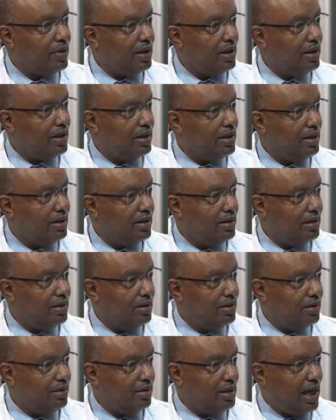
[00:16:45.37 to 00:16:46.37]

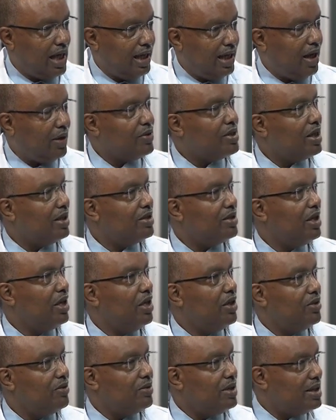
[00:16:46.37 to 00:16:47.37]
allows us
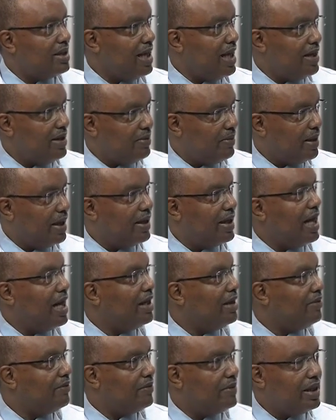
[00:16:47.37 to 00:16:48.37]
to sit anywhere
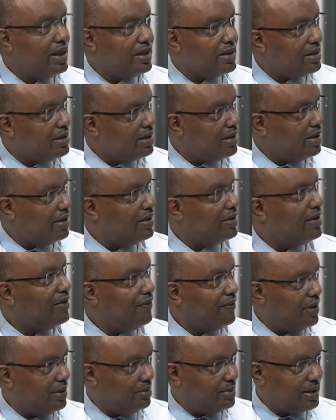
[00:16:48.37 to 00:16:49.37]
and read the
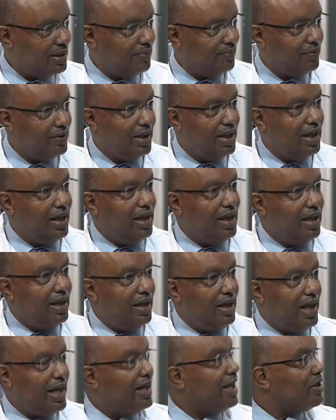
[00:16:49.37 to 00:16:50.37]
films.
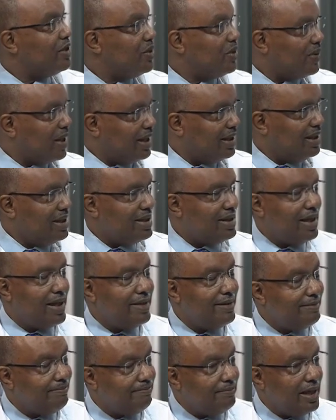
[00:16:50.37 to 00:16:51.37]
And as you rightly
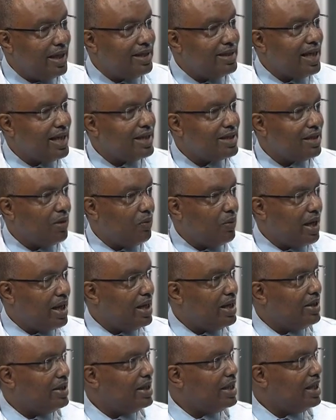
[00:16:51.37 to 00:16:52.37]
said, it takes
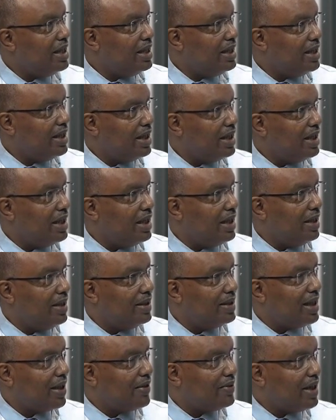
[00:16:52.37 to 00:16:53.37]
away the
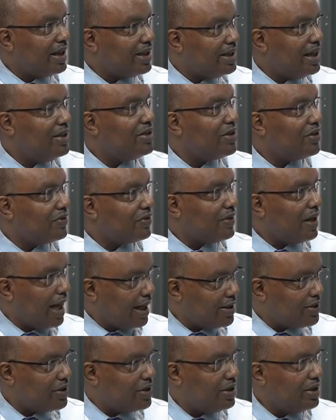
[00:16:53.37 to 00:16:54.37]
direct
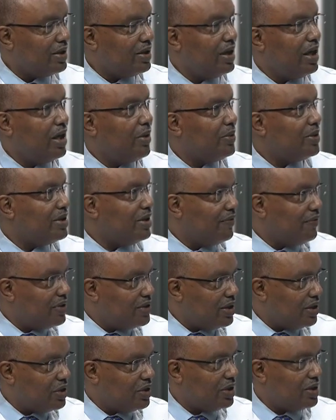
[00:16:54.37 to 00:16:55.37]
interaction with the
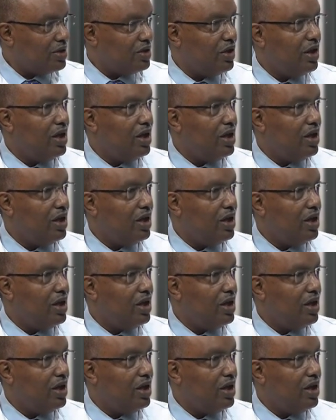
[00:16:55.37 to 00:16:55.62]
physicians.